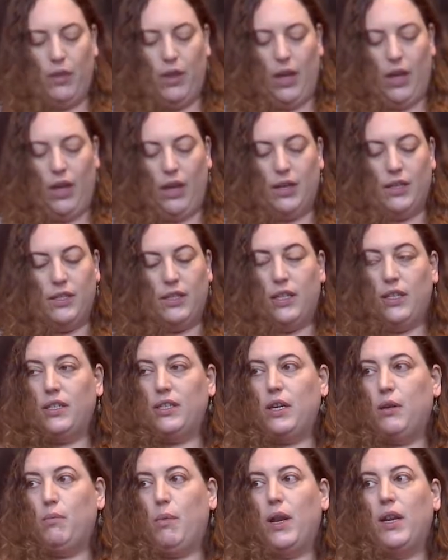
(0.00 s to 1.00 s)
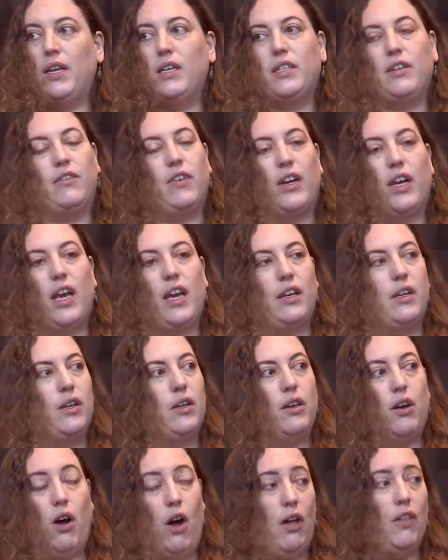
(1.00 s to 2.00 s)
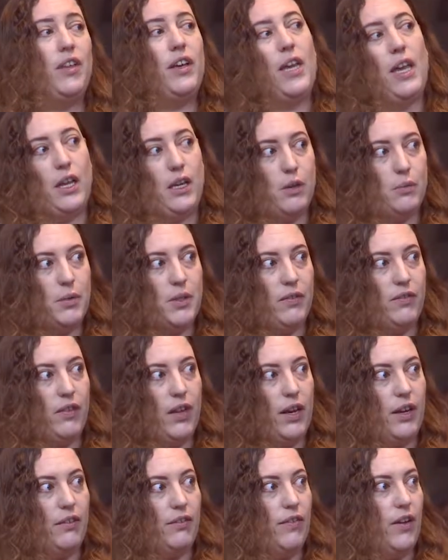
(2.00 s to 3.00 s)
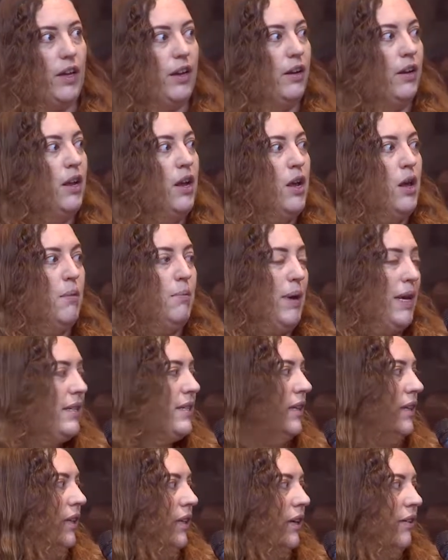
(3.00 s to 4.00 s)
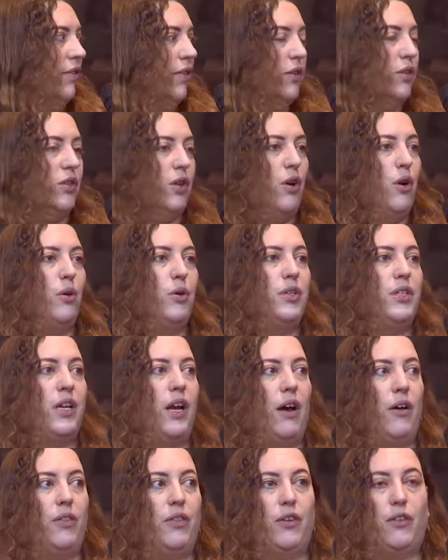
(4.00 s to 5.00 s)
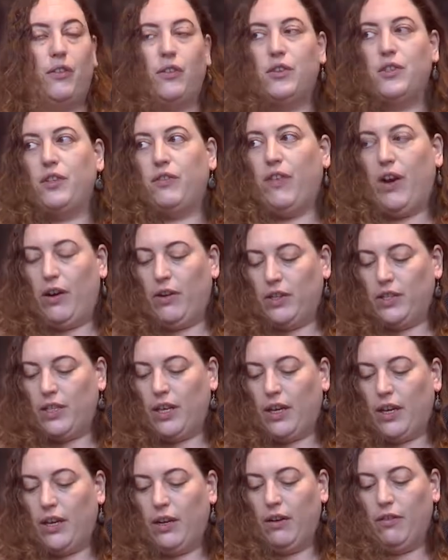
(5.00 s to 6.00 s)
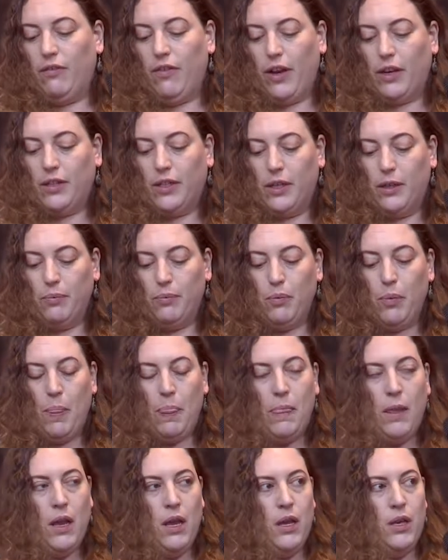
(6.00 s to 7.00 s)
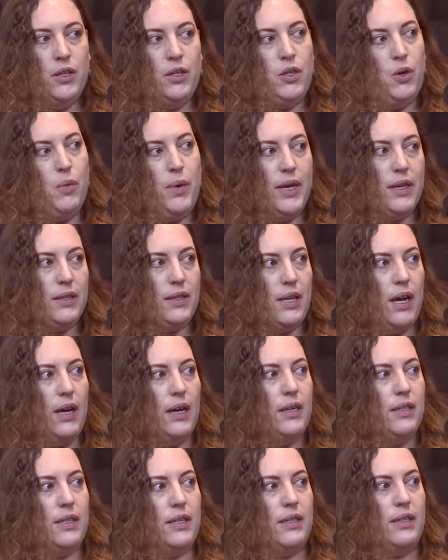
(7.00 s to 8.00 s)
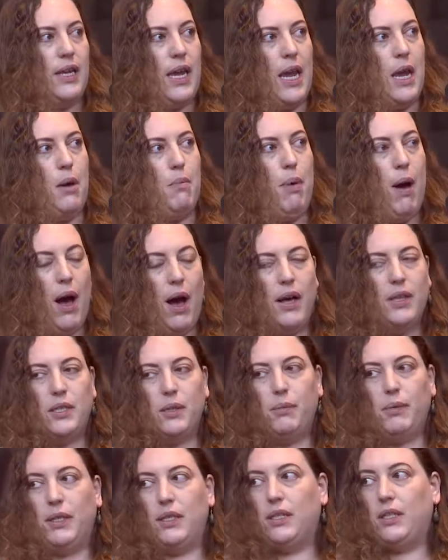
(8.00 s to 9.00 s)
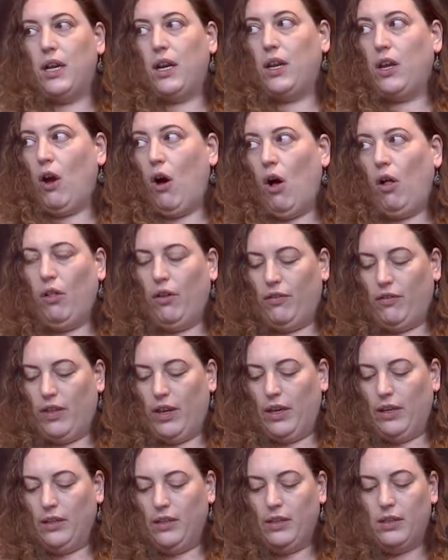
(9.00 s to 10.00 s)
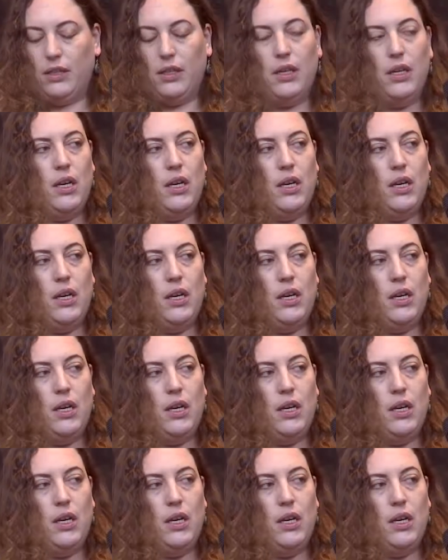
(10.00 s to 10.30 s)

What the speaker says: they exist in many different all the kingdoms of life, and basically if there's a host out there, there's a virus that can infect it. So we as scientists can't possibly study all of these.